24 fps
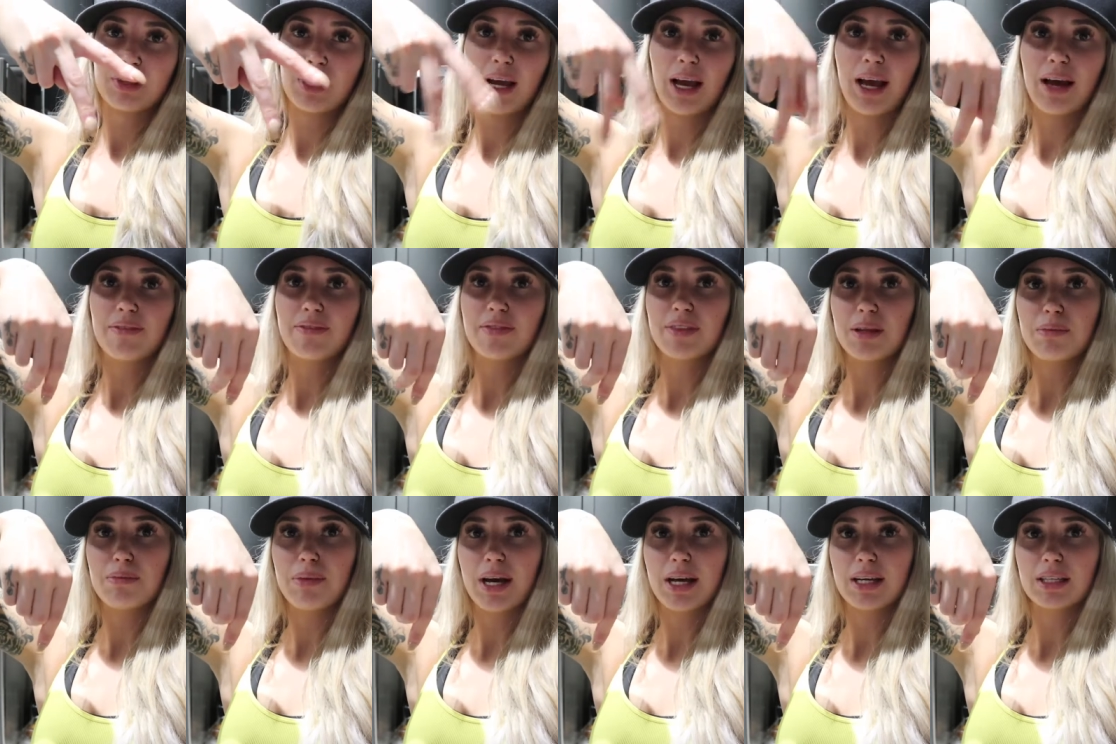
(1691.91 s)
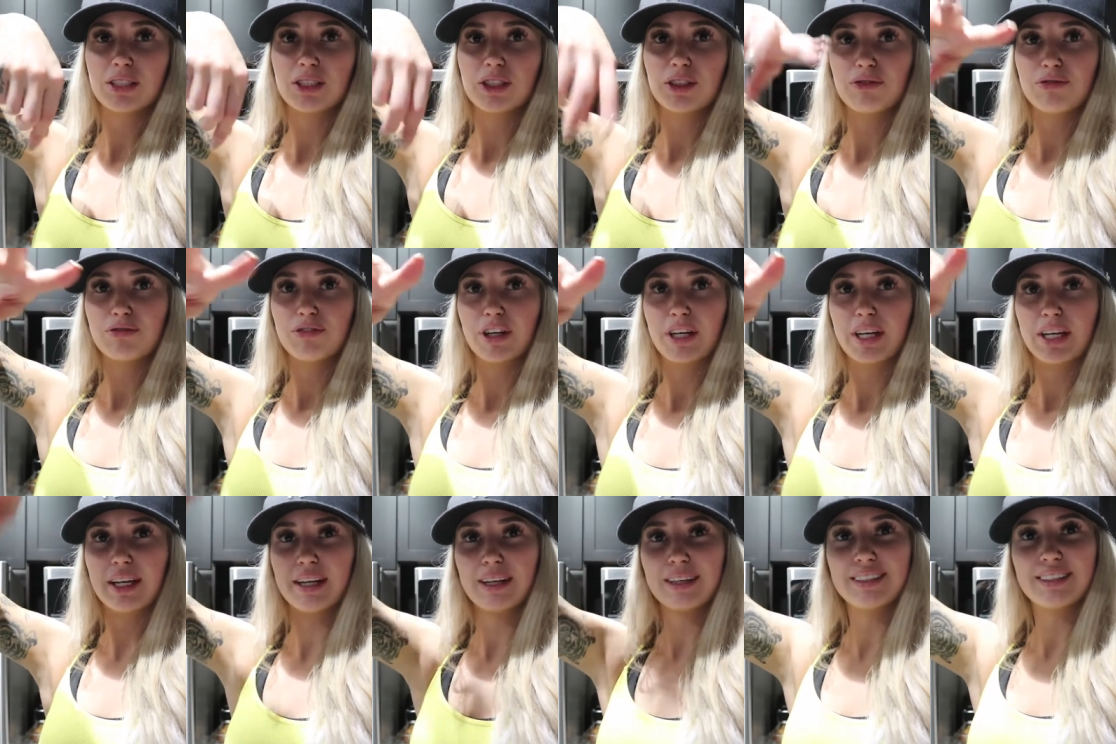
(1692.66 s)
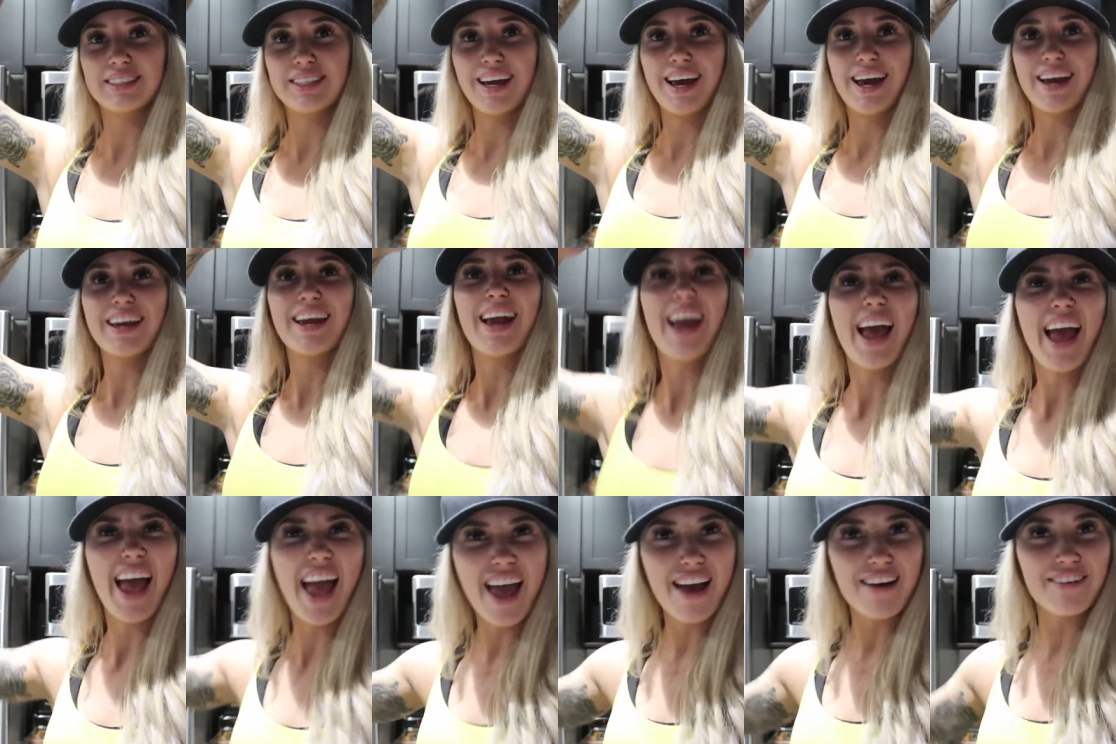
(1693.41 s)
Have the best freaking
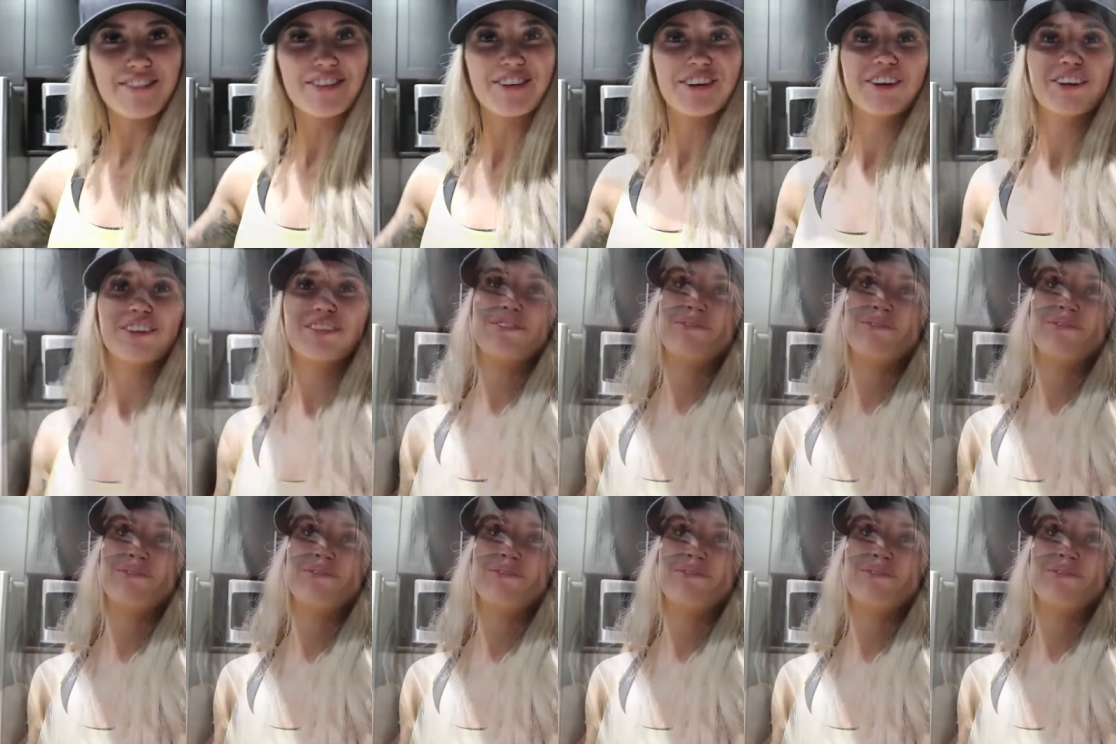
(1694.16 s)
day ever. Okay,